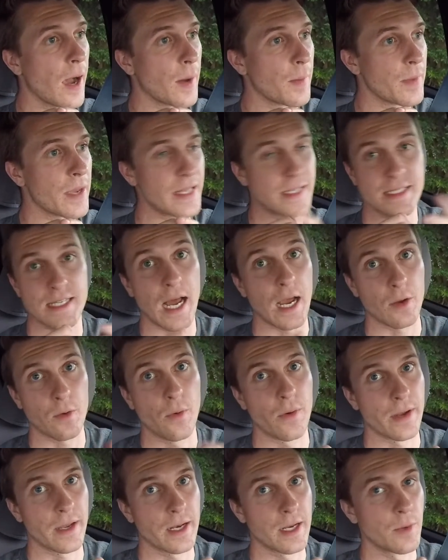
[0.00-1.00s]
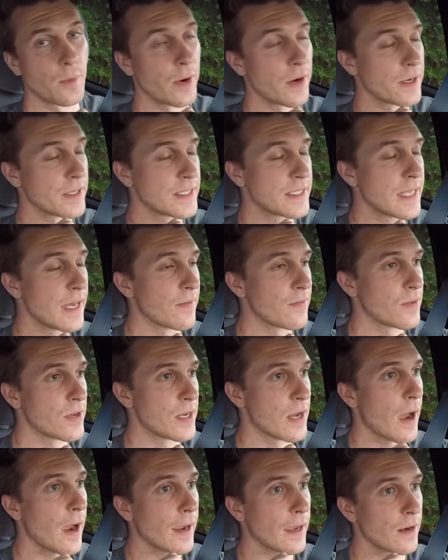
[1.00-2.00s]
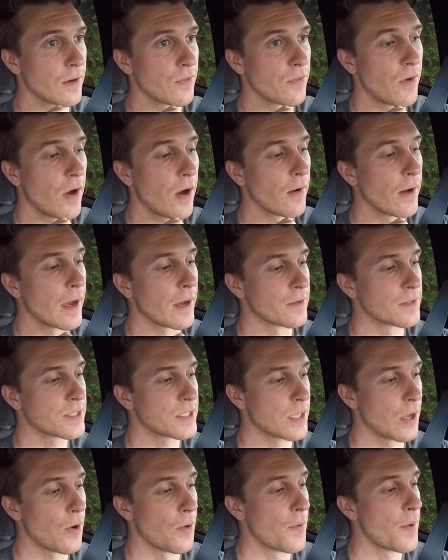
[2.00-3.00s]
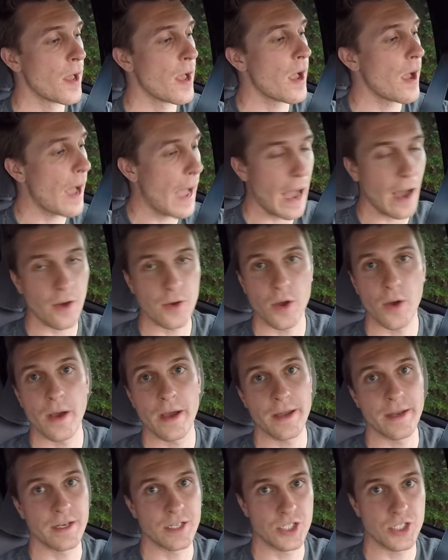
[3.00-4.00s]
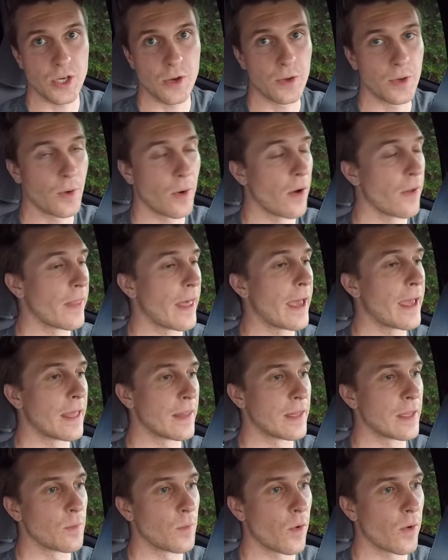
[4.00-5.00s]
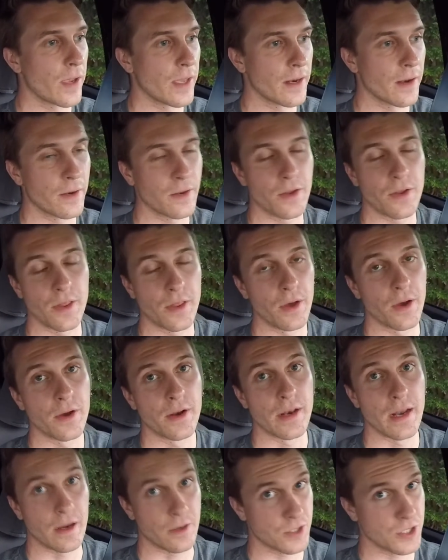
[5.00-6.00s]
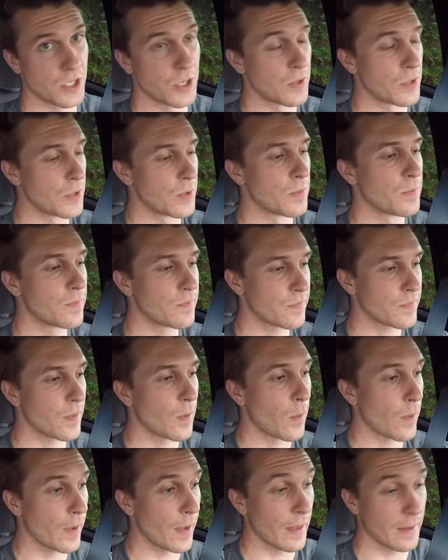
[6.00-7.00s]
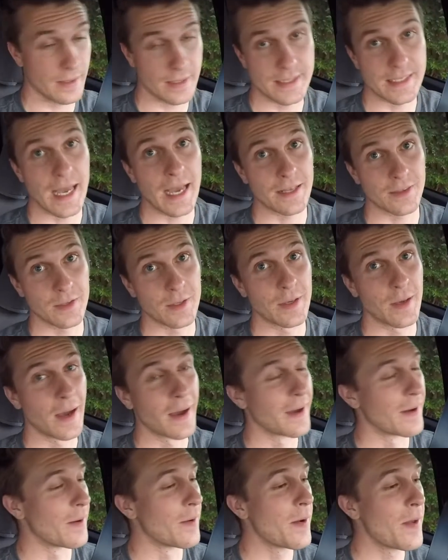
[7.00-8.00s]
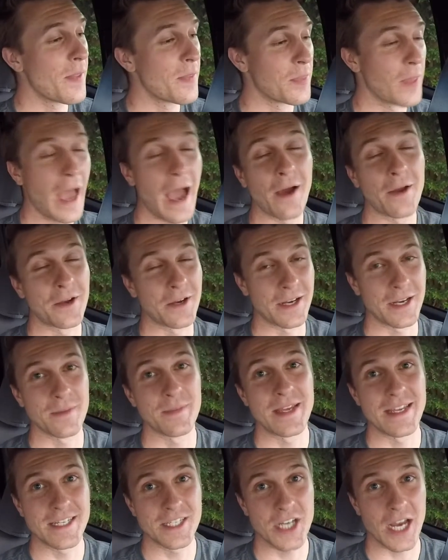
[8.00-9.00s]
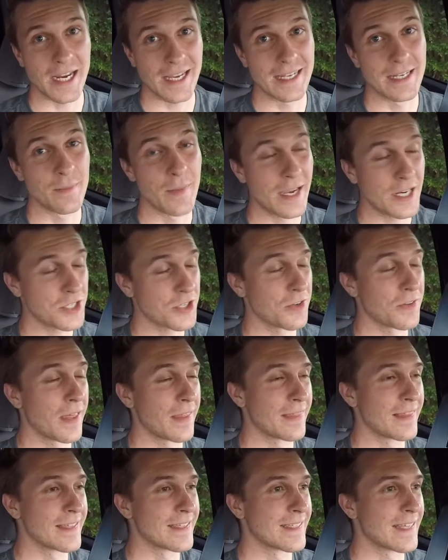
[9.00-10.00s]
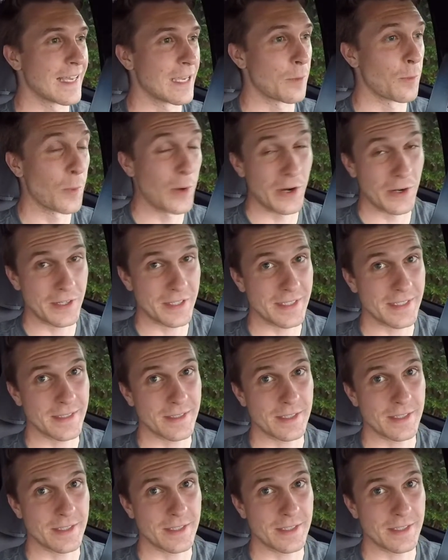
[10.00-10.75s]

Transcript: It's not going anywhere. It's definitely not going to fall out. So I'll go ahead and show you all that, and then we'll get under the hood and I'll show you exactly how you're going to be checking to make sure that this thing works.